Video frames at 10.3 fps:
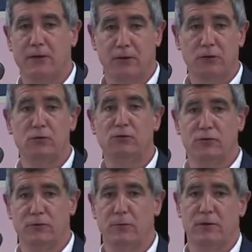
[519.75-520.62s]

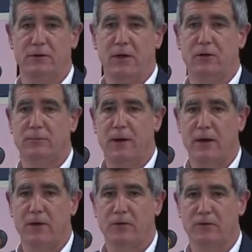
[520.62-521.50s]
conclusions that were entailed
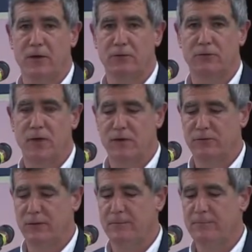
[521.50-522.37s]
by Aristotle's
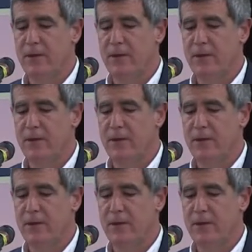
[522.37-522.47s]
philosophy.